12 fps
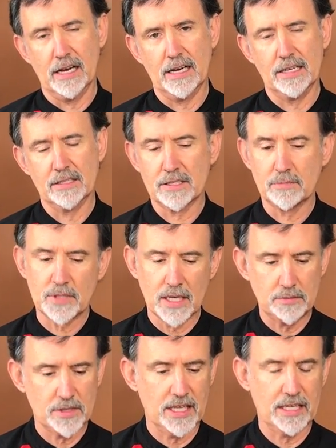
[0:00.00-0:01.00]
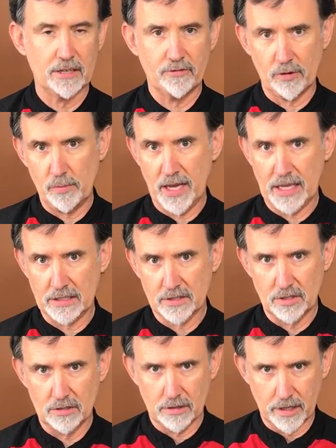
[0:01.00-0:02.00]
sometimes they can ferment.
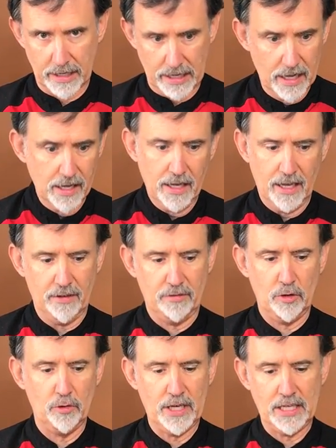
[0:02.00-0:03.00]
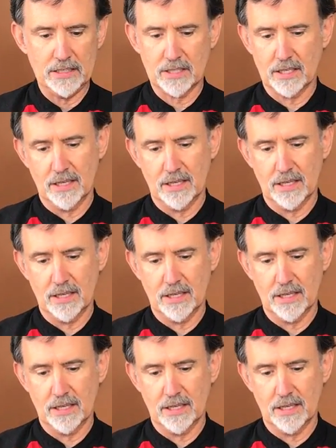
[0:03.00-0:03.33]
Certainly, if you eat